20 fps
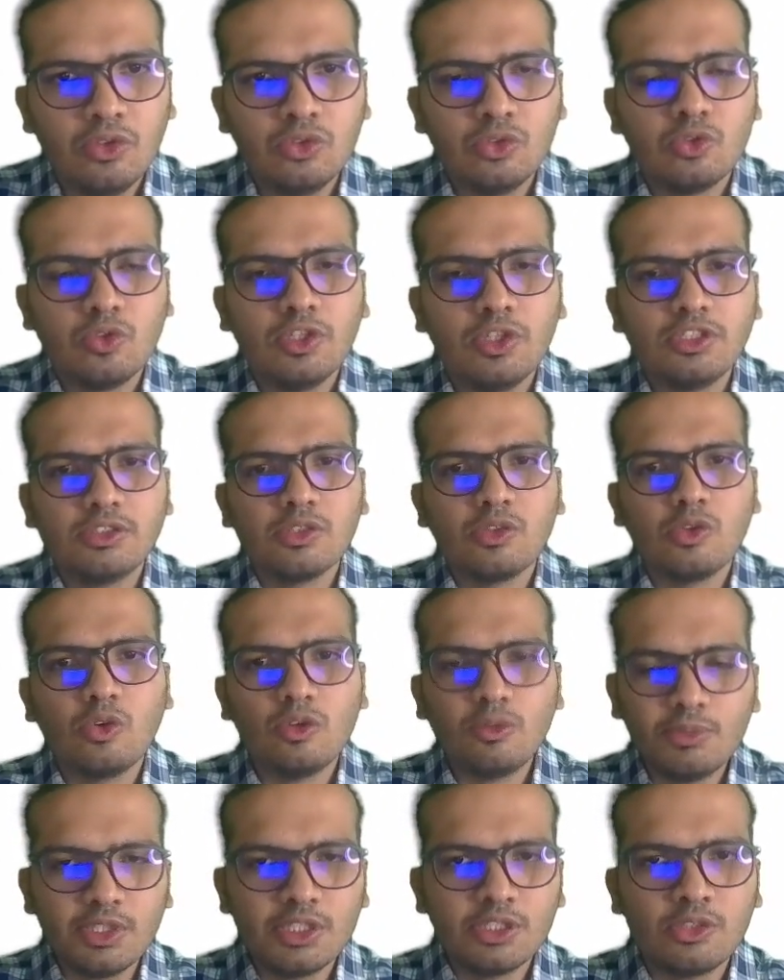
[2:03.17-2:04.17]
So it's a
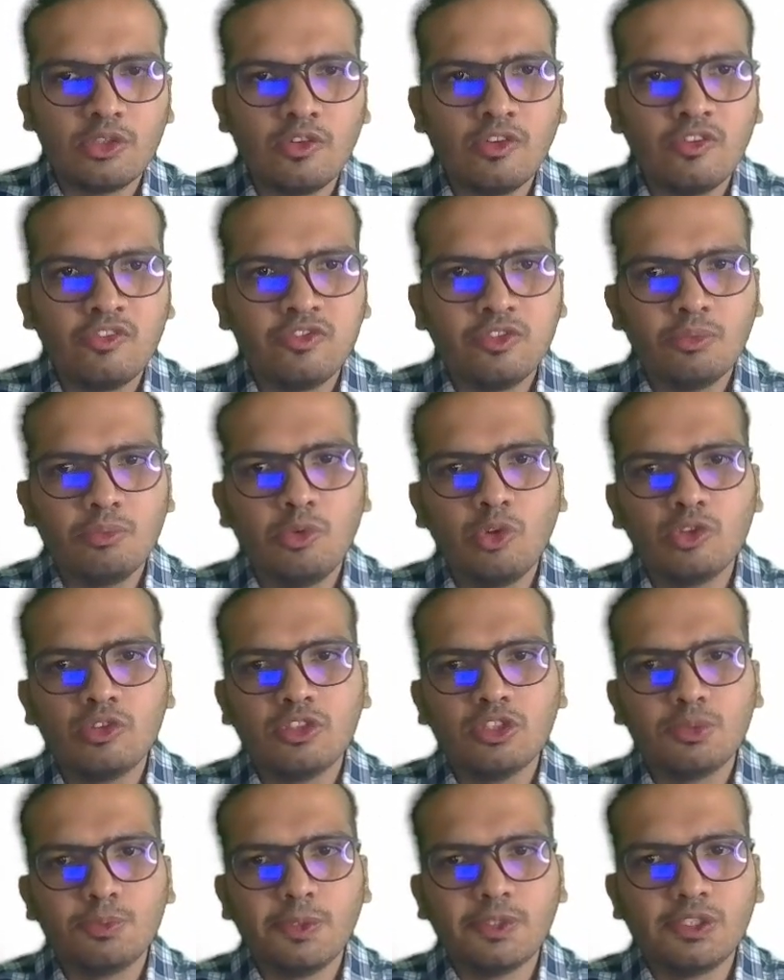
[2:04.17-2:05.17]
combination of
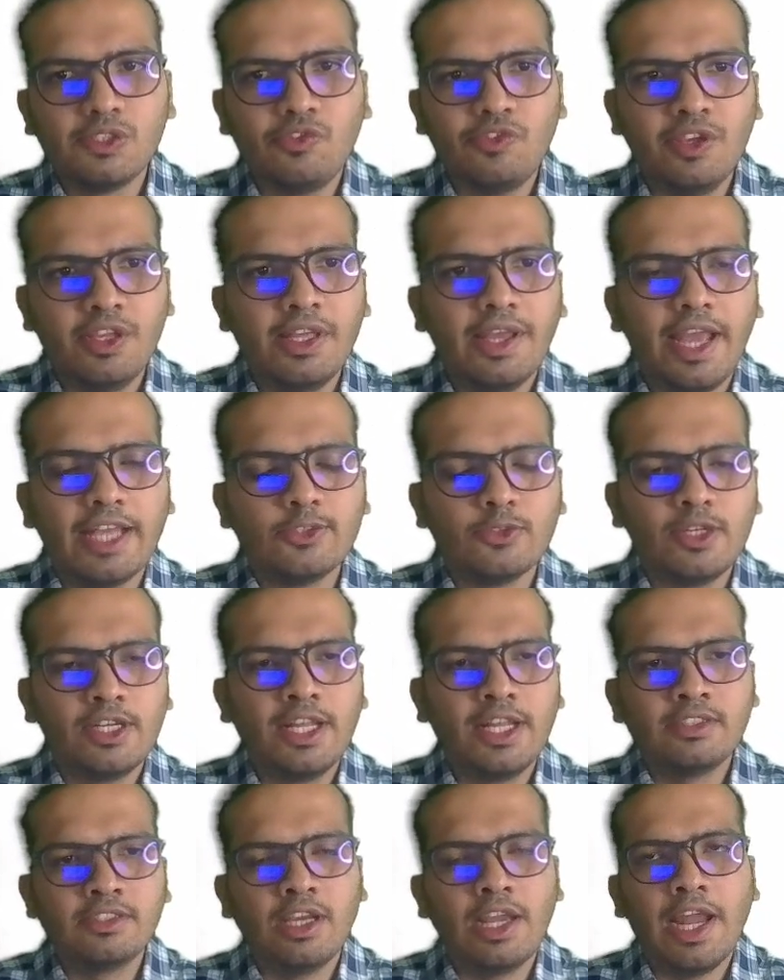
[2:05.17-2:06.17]
both specific as well
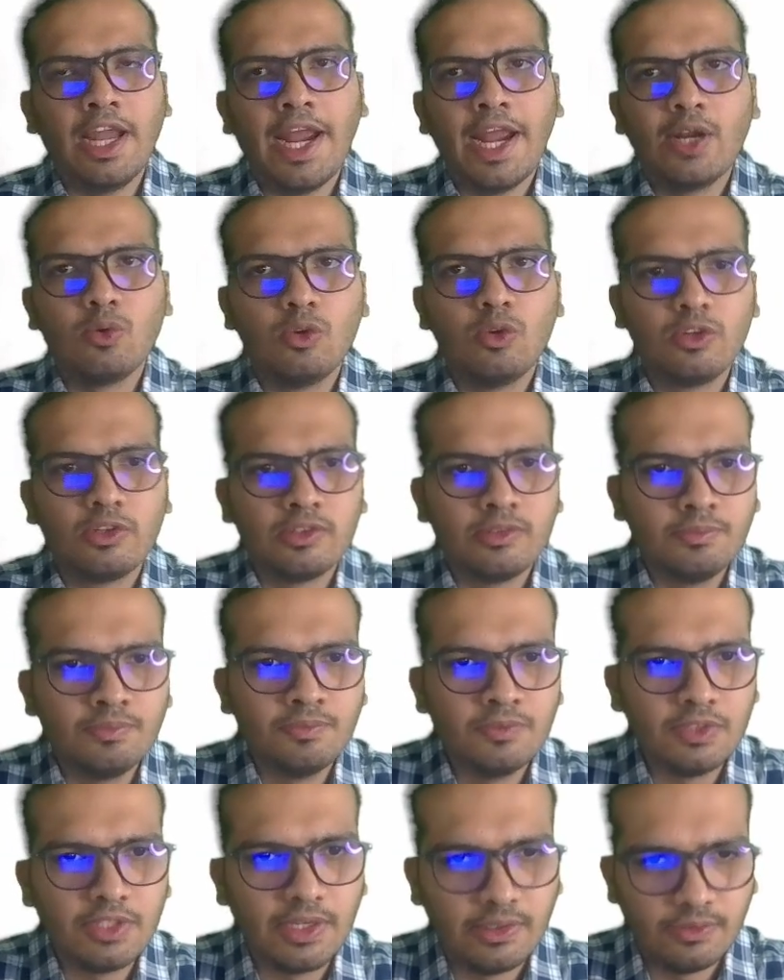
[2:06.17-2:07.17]
as ad valorem
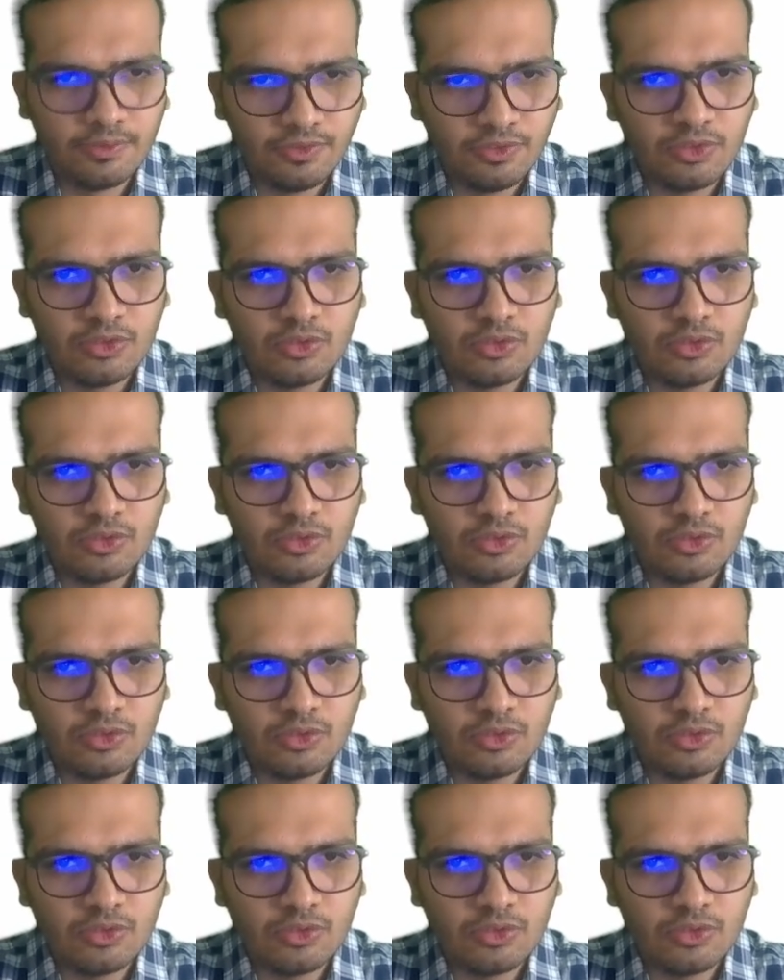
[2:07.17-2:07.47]
tariffs.